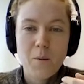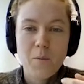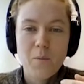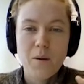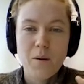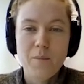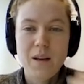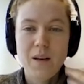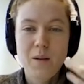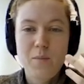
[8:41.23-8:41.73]

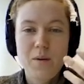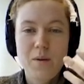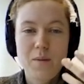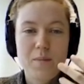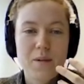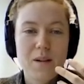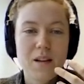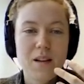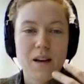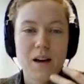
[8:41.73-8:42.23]
where many
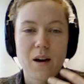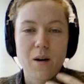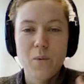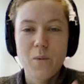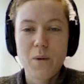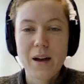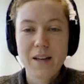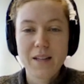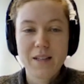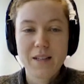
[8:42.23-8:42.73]
people are
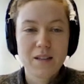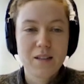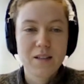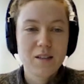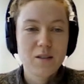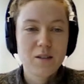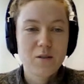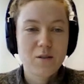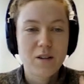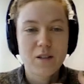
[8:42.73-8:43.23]

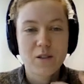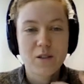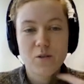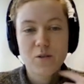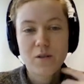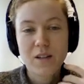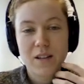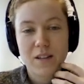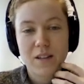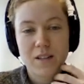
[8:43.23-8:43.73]
waiting to get
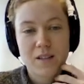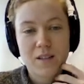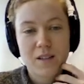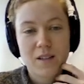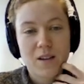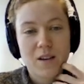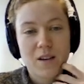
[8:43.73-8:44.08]
treated,